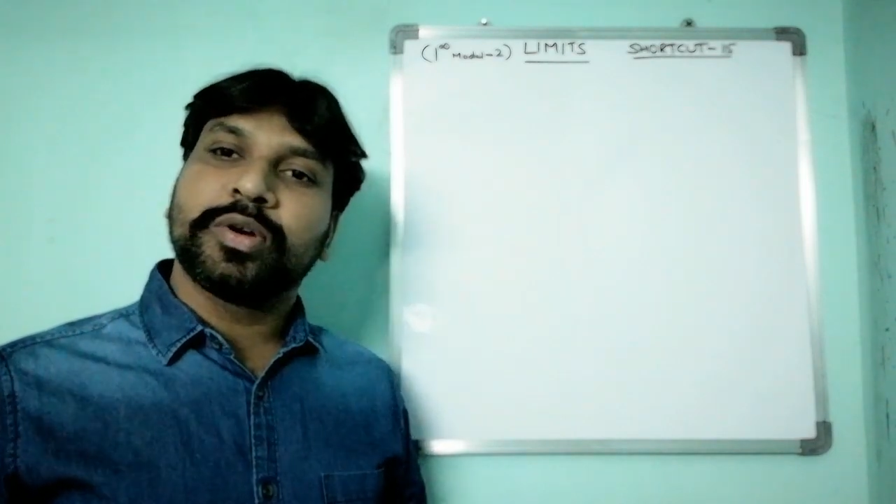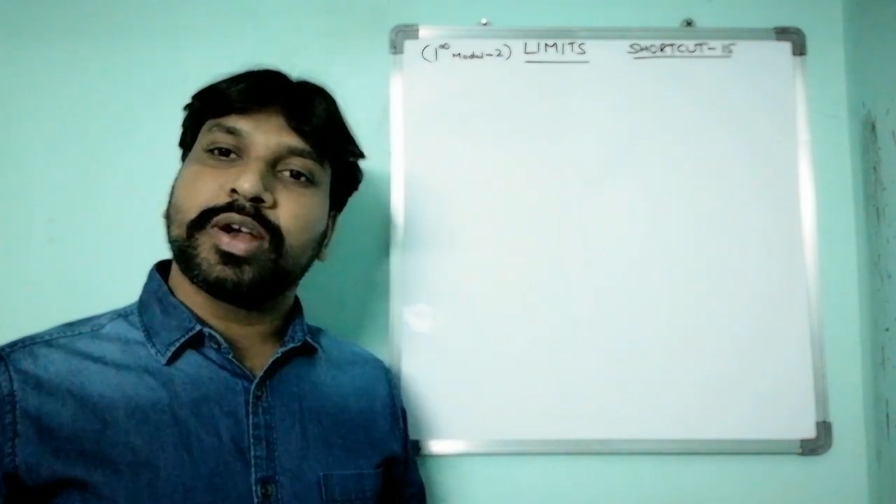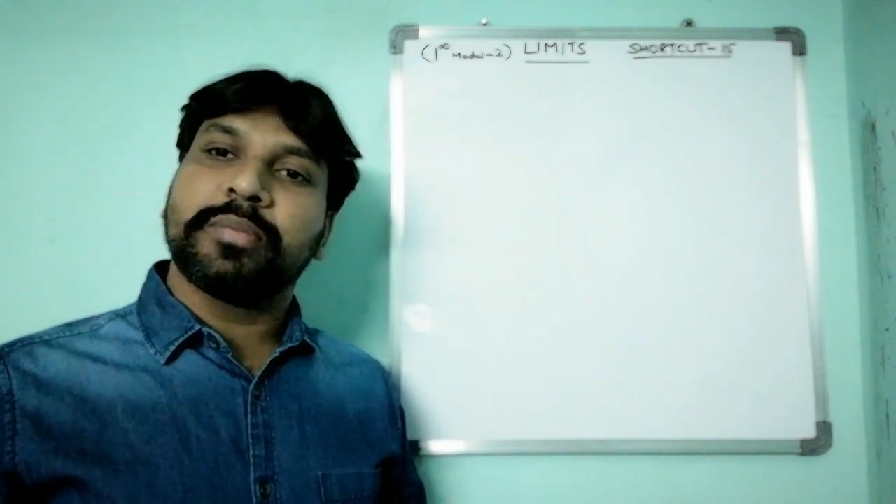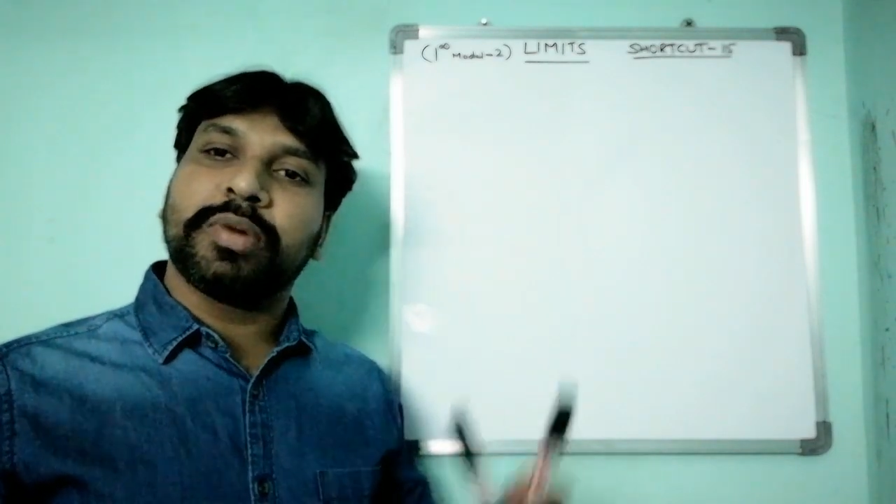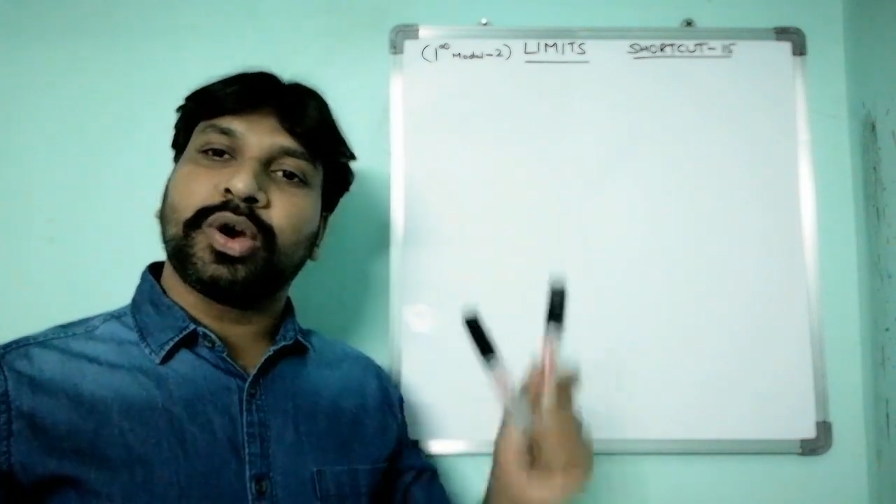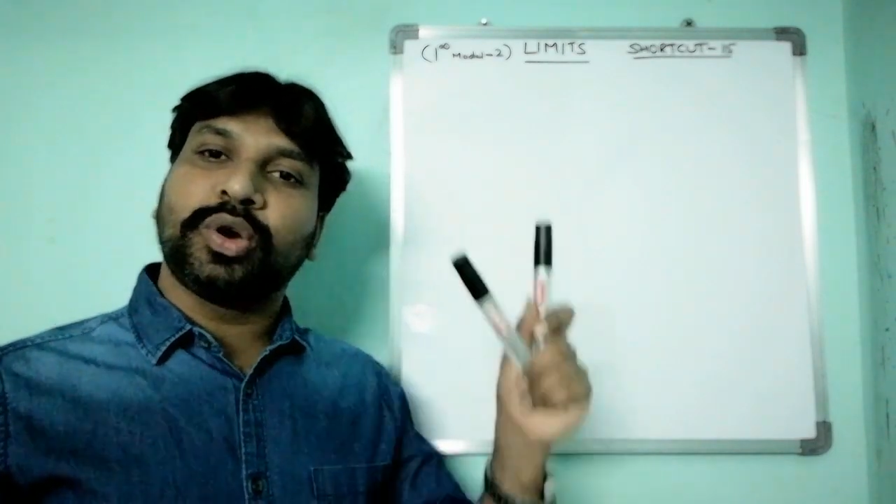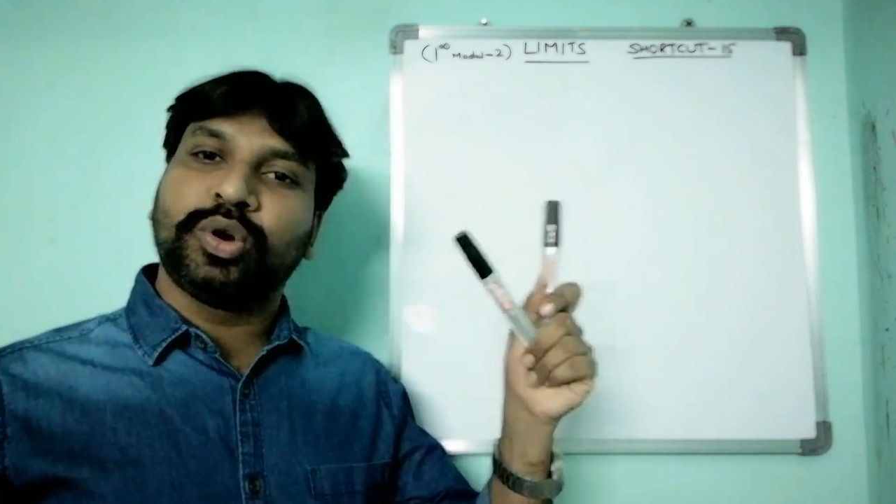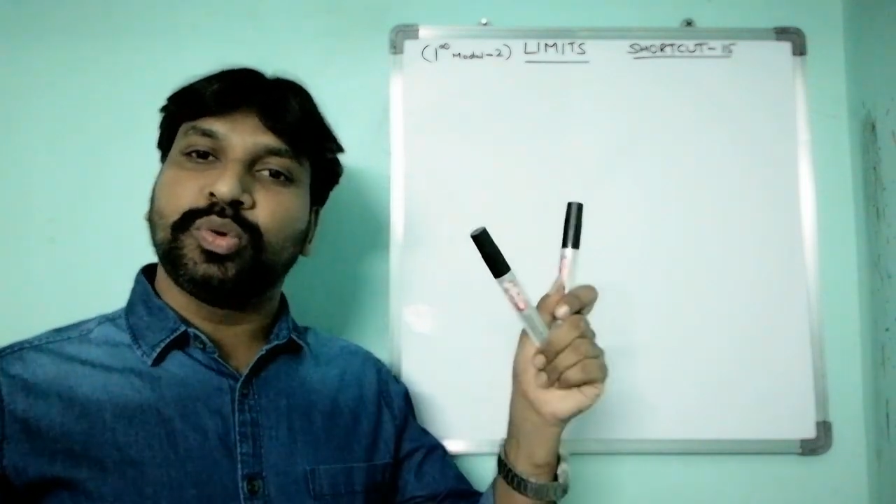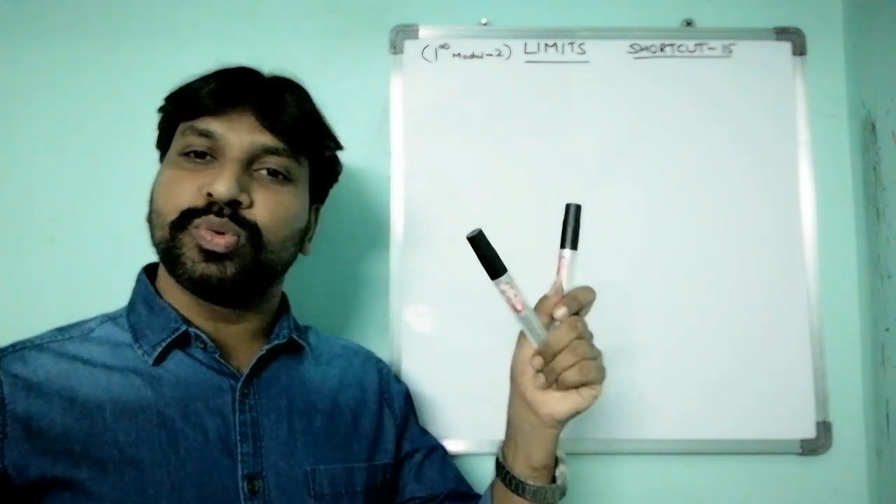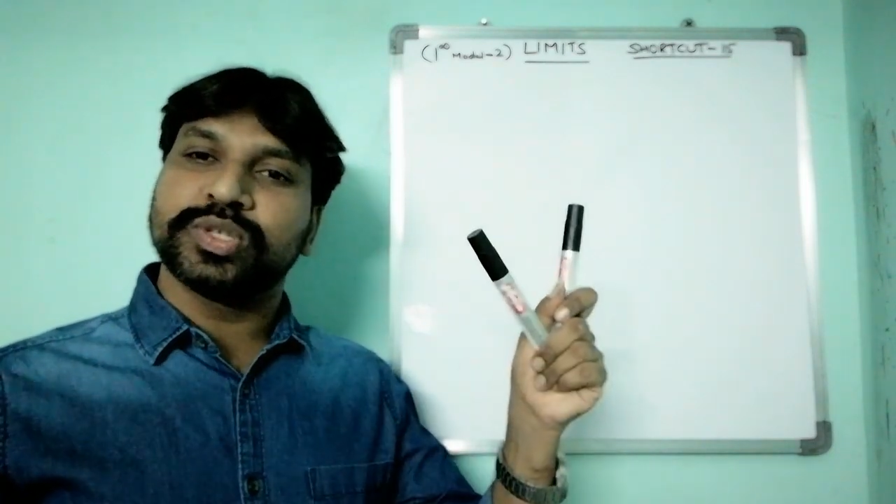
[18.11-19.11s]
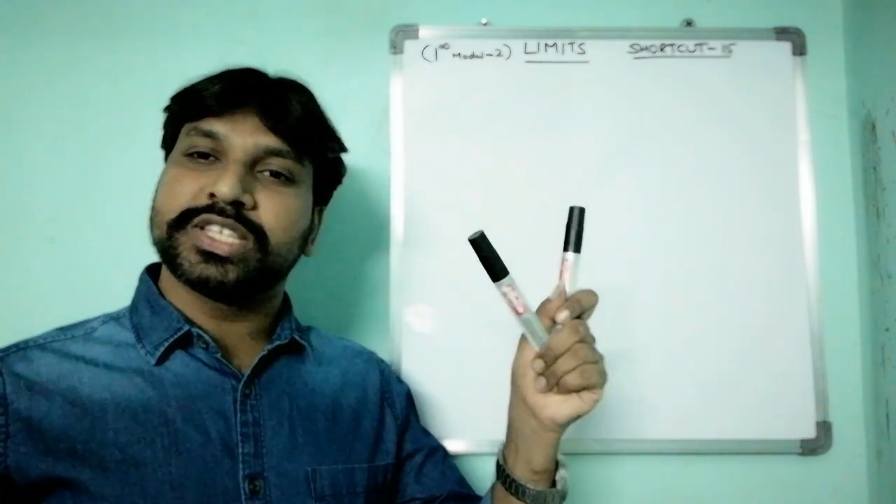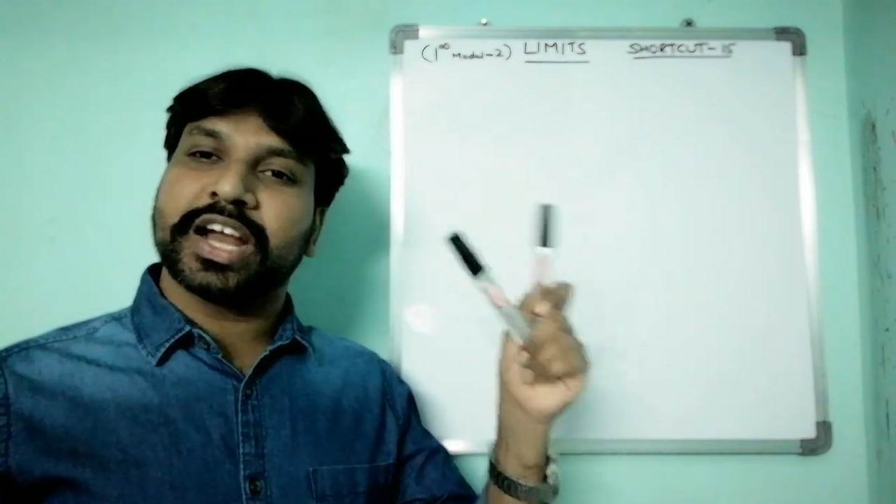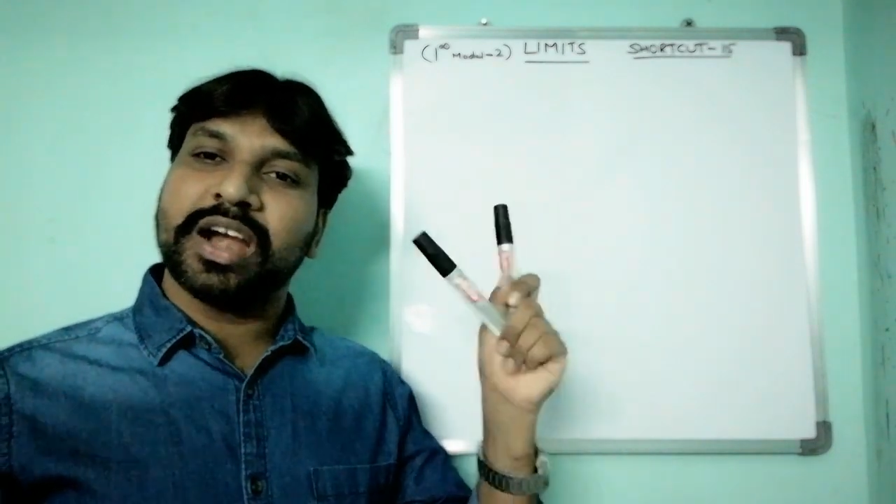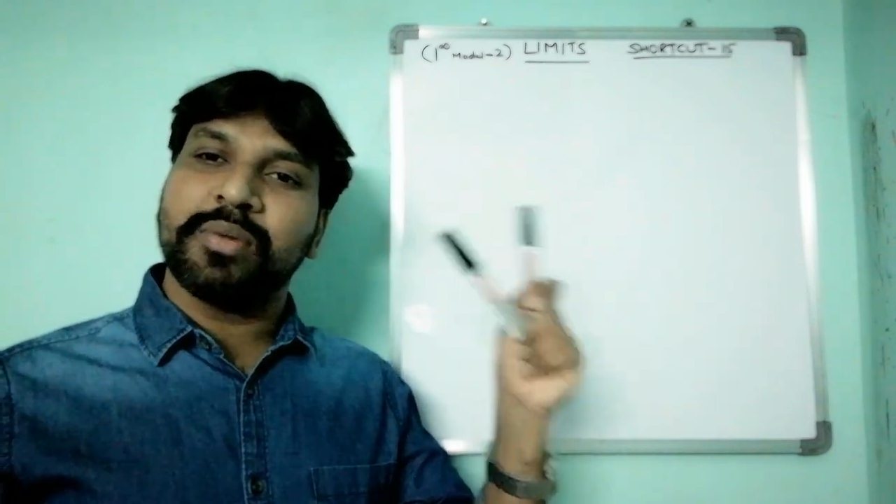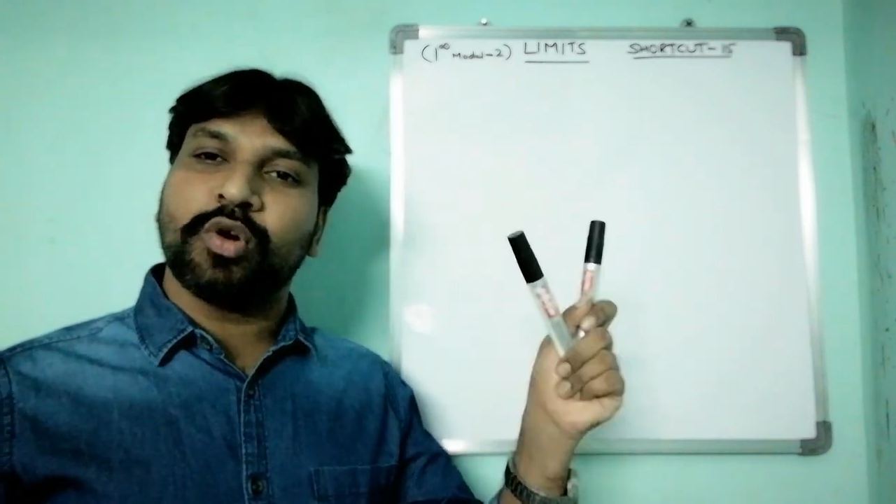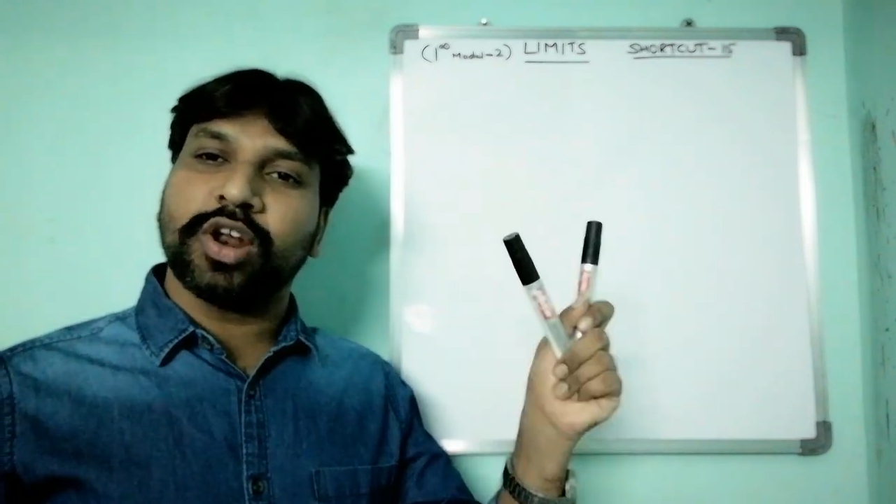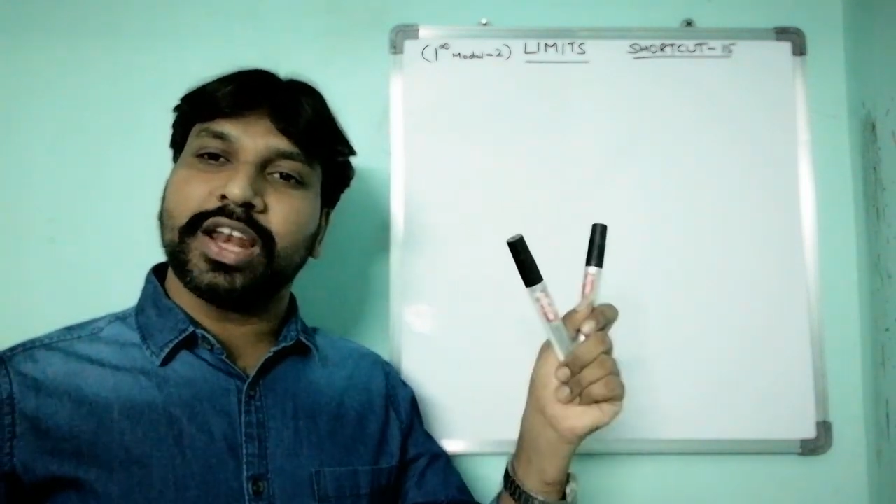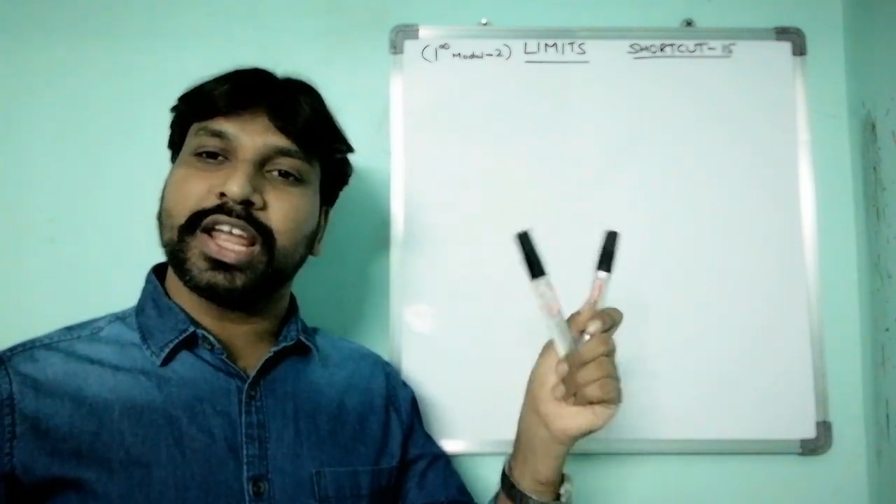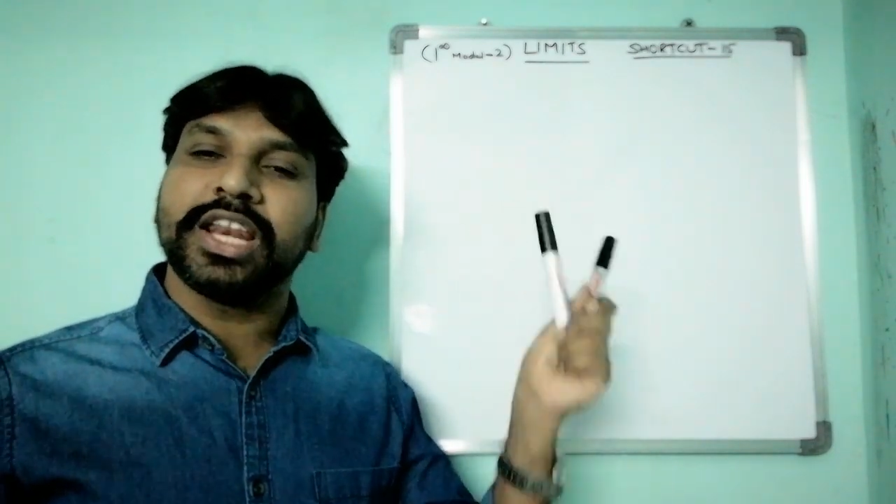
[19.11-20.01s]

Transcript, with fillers: number two, second model